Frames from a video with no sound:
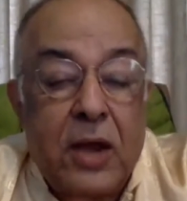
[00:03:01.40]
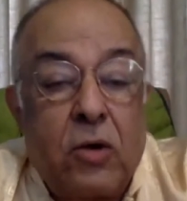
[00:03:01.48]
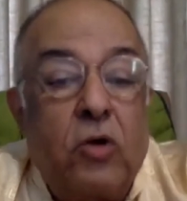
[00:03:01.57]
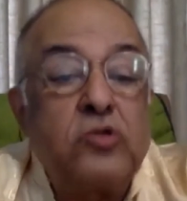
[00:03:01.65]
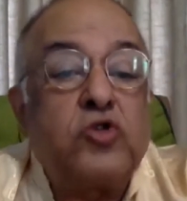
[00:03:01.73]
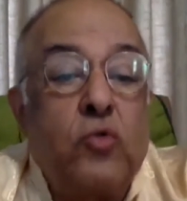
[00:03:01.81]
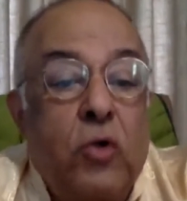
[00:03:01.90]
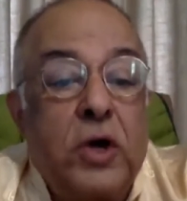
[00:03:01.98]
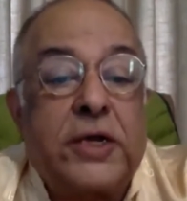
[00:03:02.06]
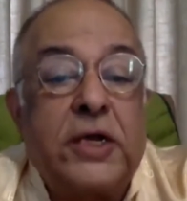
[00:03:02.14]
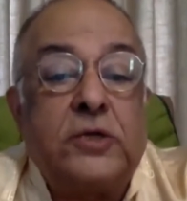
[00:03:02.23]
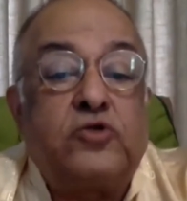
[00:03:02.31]
also
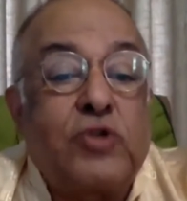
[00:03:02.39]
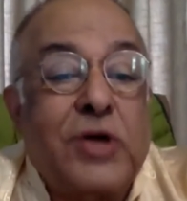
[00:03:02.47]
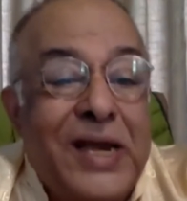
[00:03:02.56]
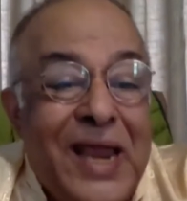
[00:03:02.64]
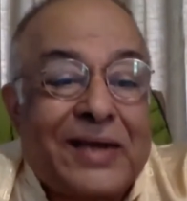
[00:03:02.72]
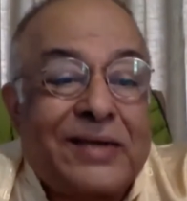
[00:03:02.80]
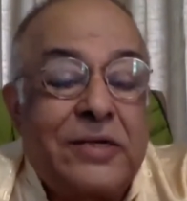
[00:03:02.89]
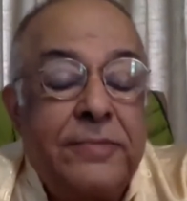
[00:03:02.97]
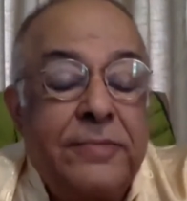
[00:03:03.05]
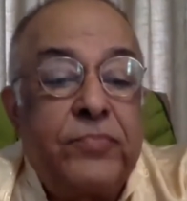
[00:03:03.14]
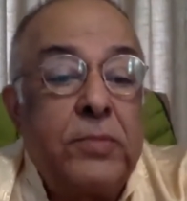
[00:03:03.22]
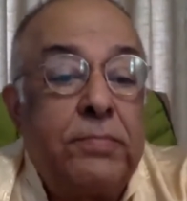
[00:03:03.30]
working to connect
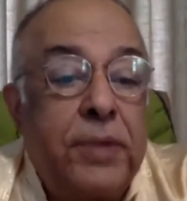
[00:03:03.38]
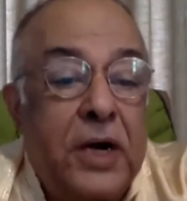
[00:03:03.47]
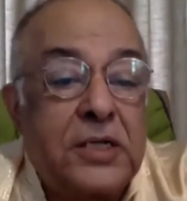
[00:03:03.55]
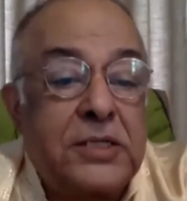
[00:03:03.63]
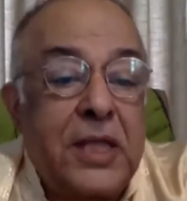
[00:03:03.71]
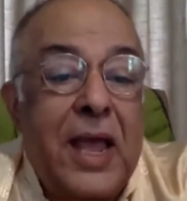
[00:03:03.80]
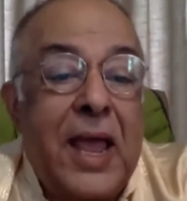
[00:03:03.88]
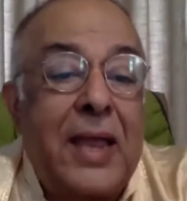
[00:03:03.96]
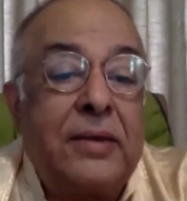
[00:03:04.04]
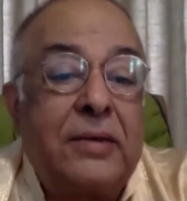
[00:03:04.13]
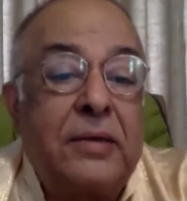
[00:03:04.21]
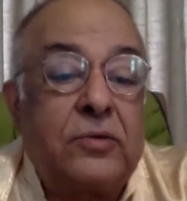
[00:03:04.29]
birth
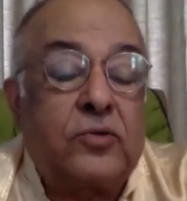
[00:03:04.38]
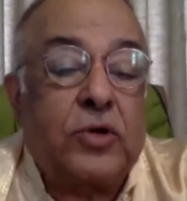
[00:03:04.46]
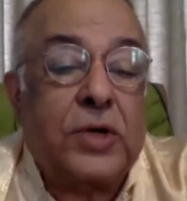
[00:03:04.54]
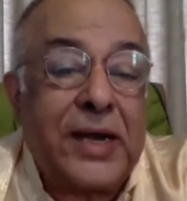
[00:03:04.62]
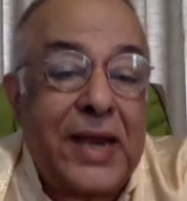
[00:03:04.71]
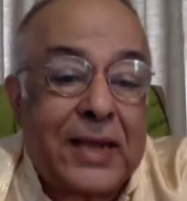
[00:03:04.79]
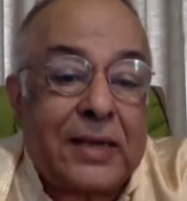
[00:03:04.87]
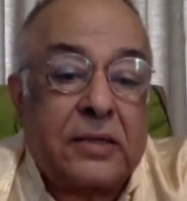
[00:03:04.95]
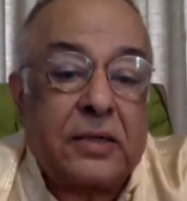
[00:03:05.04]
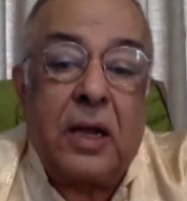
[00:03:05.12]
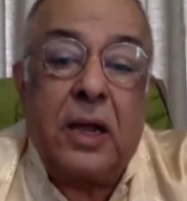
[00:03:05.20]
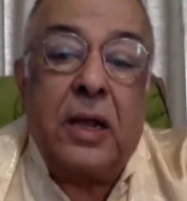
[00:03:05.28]
and to connect
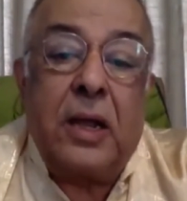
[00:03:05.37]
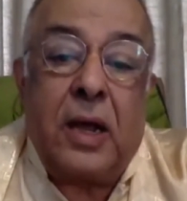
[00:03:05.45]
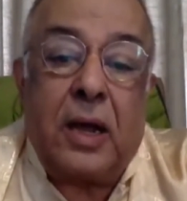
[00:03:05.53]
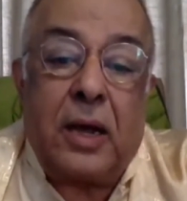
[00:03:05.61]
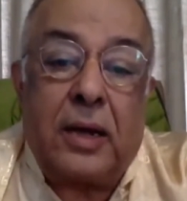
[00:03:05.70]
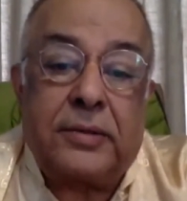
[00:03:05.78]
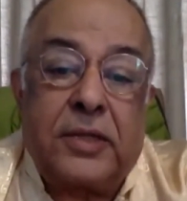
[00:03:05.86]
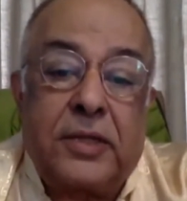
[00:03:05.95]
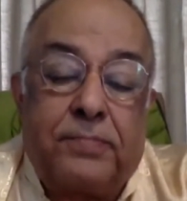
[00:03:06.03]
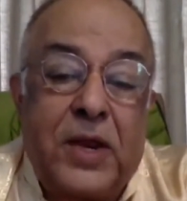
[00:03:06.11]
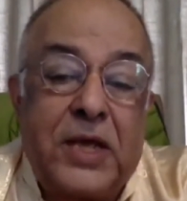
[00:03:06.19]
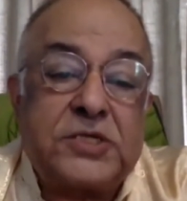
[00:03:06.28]

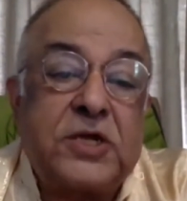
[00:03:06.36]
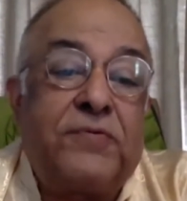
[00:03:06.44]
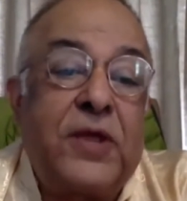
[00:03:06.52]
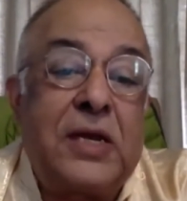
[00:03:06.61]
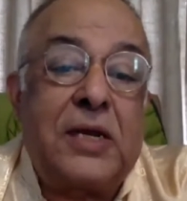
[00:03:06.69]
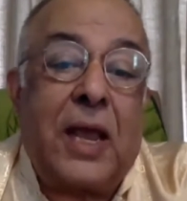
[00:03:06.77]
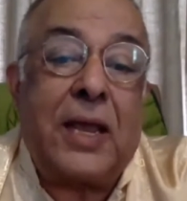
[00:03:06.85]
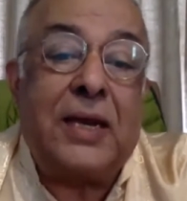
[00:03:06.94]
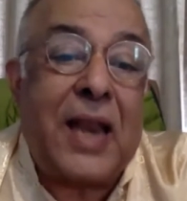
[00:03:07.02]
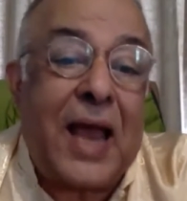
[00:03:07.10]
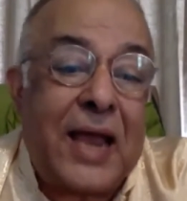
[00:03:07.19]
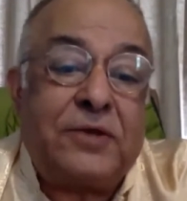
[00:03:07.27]
the place of
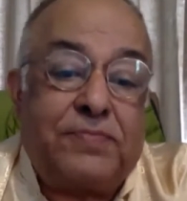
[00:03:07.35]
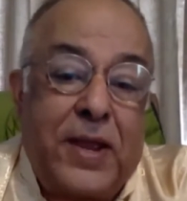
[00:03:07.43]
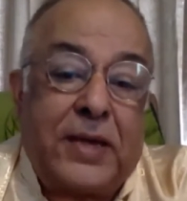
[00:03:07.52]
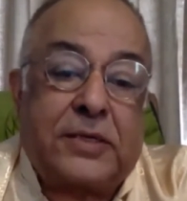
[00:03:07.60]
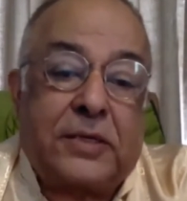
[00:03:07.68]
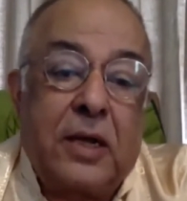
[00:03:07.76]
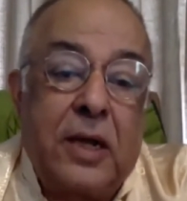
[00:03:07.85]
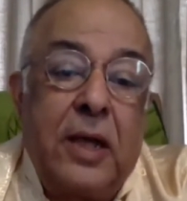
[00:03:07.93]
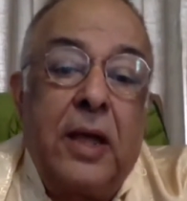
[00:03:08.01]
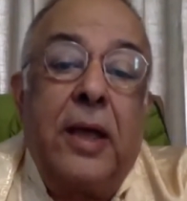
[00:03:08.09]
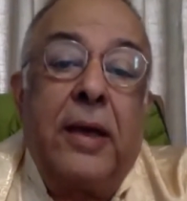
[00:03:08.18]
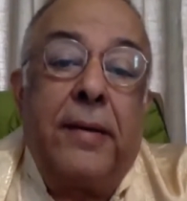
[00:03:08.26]
enlightenment
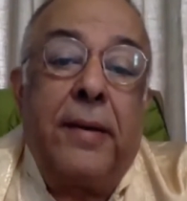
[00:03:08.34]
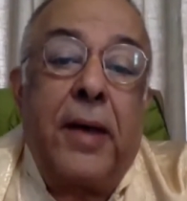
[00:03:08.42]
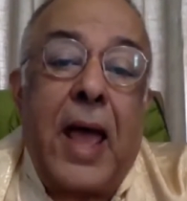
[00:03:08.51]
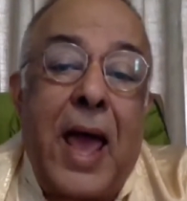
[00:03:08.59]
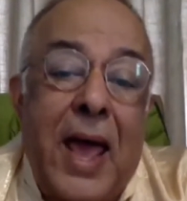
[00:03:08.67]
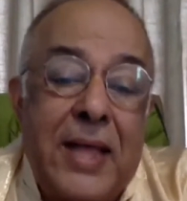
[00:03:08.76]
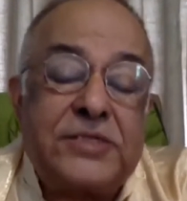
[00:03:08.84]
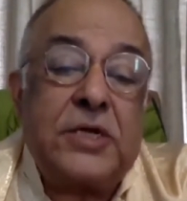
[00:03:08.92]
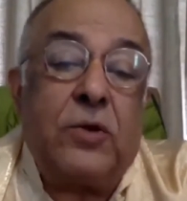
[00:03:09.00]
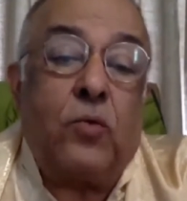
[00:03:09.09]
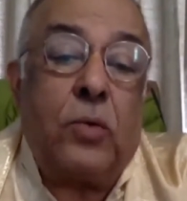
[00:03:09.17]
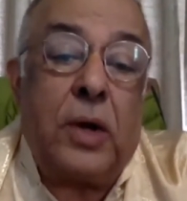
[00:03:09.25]
as
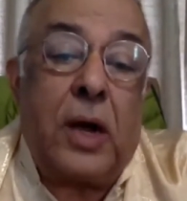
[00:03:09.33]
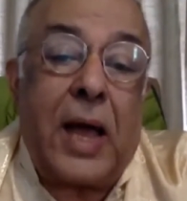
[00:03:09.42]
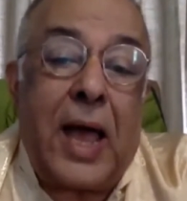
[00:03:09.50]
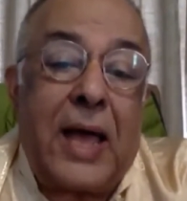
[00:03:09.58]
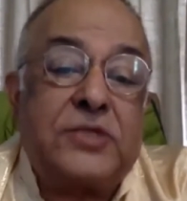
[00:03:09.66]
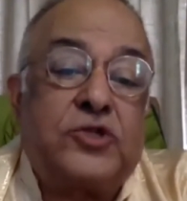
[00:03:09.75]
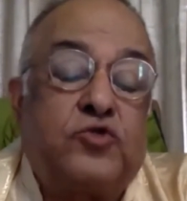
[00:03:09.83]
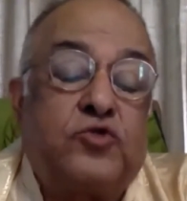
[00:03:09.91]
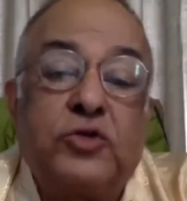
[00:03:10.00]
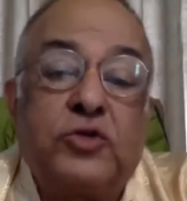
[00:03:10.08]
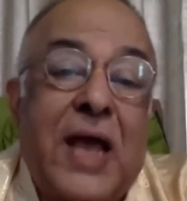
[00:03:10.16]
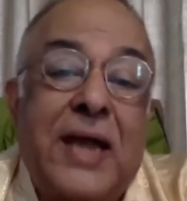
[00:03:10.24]
2
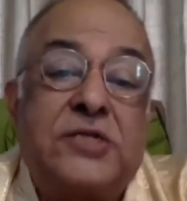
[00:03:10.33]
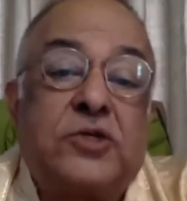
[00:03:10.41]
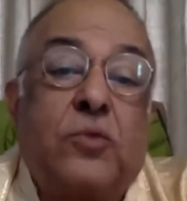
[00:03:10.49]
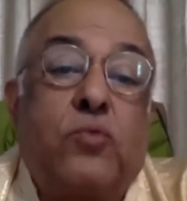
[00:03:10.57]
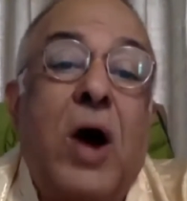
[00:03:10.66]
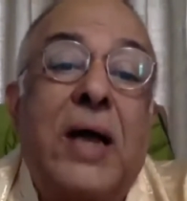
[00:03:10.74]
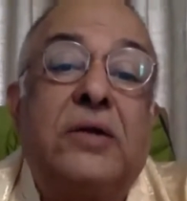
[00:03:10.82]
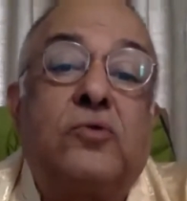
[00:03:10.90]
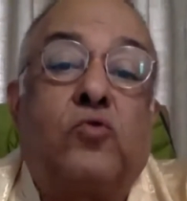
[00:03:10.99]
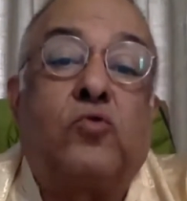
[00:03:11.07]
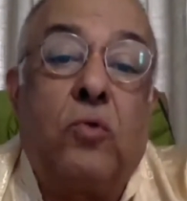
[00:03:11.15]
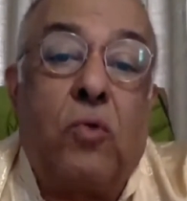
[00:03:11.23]
sides of
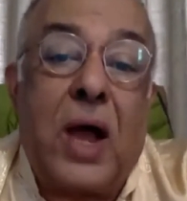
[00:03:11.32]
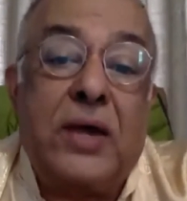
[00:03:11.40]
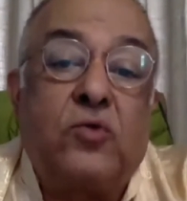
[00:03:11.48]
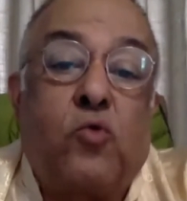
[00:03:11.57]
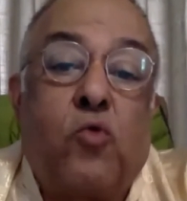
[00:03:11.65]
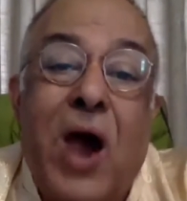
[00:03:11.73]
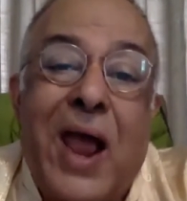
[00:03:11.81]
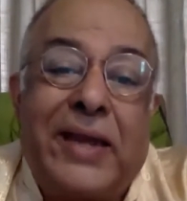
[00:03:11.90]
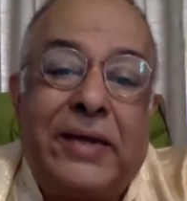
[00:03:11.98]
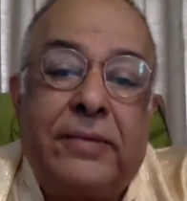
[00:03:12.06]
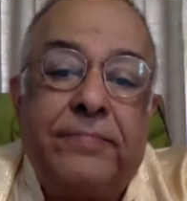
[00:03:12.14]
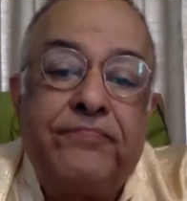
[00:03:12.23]
one coin.